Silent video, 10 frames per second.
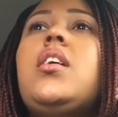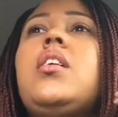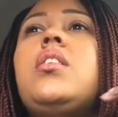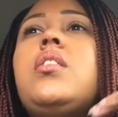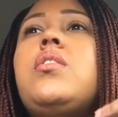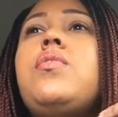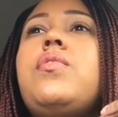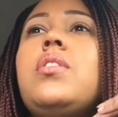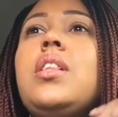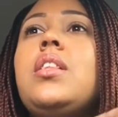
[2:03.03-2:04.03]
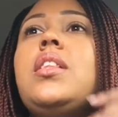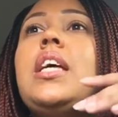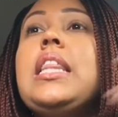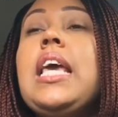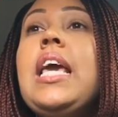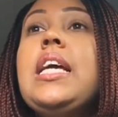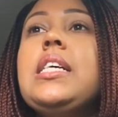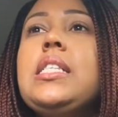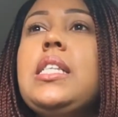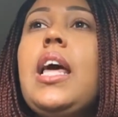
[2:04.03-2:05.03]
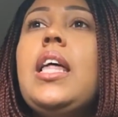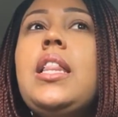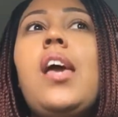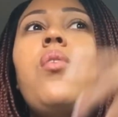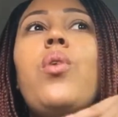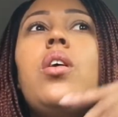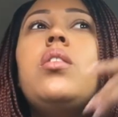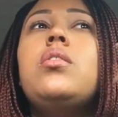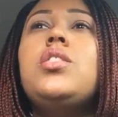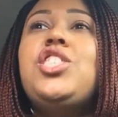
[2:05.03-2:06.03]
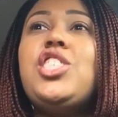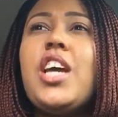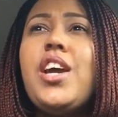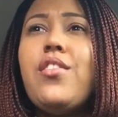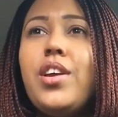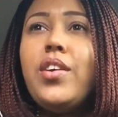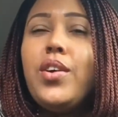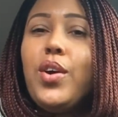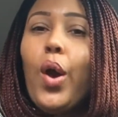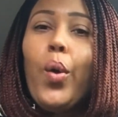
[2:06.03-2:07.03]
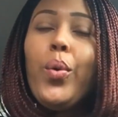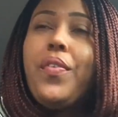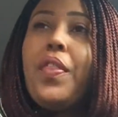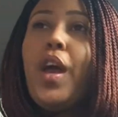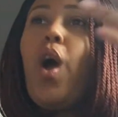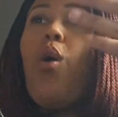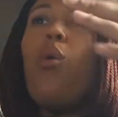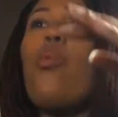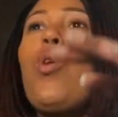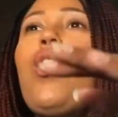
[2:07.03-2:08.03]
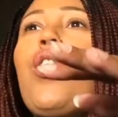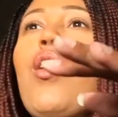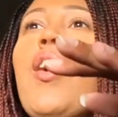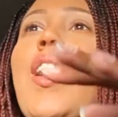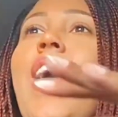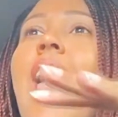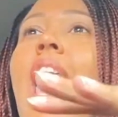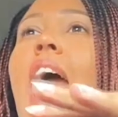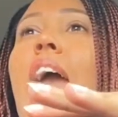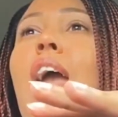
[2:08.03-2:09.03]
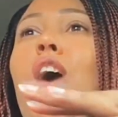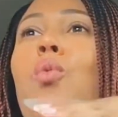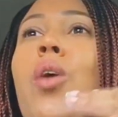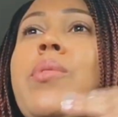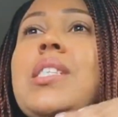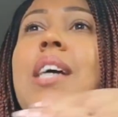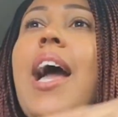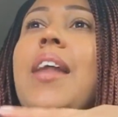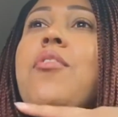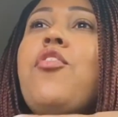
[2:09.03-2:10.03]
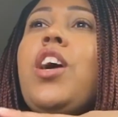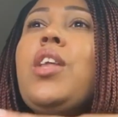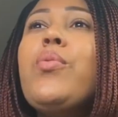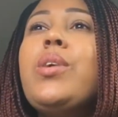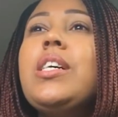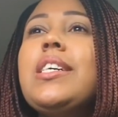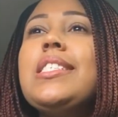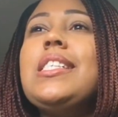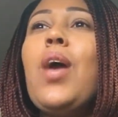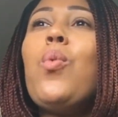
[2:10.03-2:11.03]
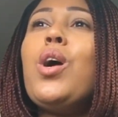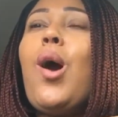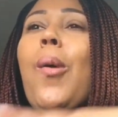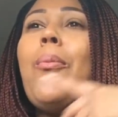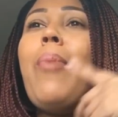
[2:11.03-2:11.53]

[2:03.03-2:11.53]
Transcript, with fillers: of the things that they were sharing with the whole world. And what was kind of funny was they would go